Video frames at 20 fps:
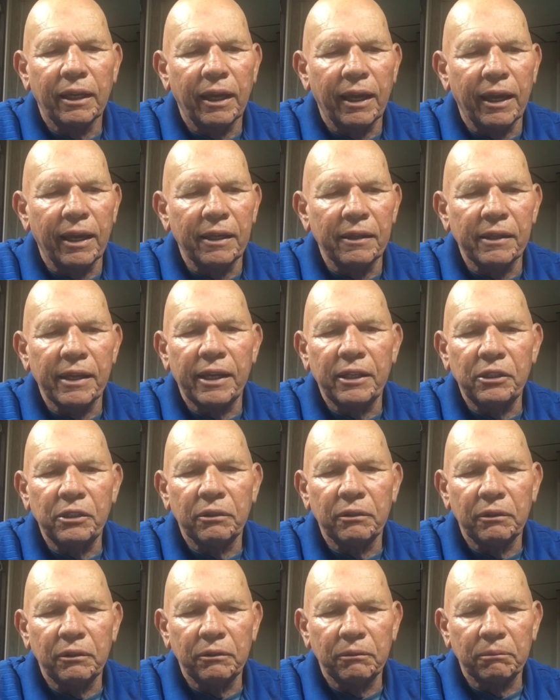and
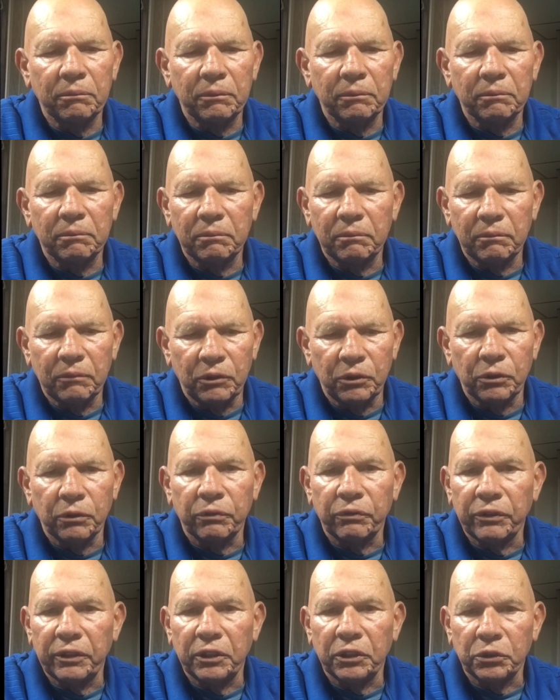then you're
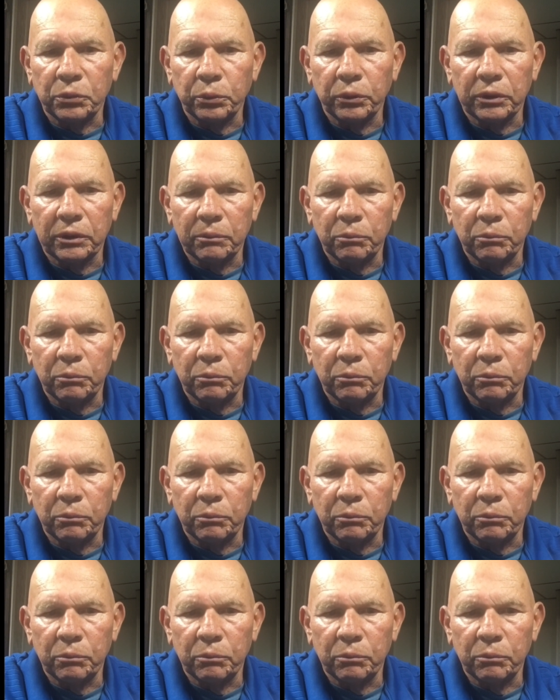finished with the